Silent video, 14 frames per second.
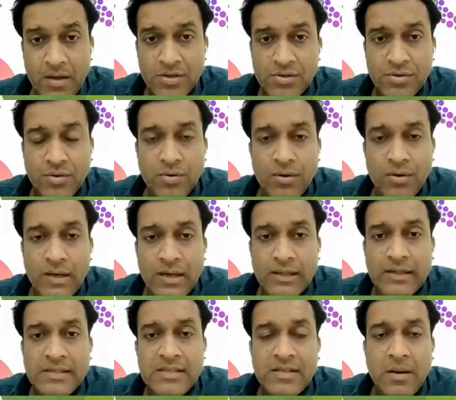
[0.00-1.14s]
So,
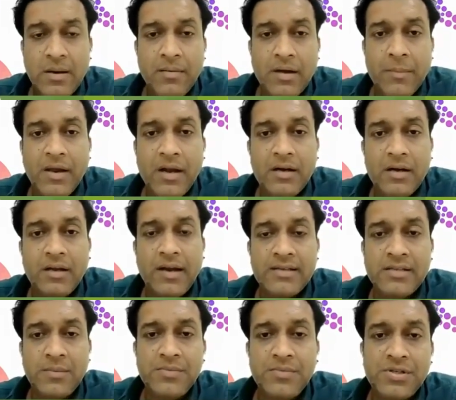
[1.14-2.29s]
this is coming under
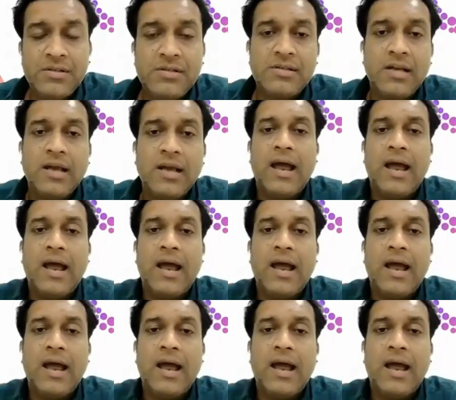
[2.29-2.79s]
exemptions,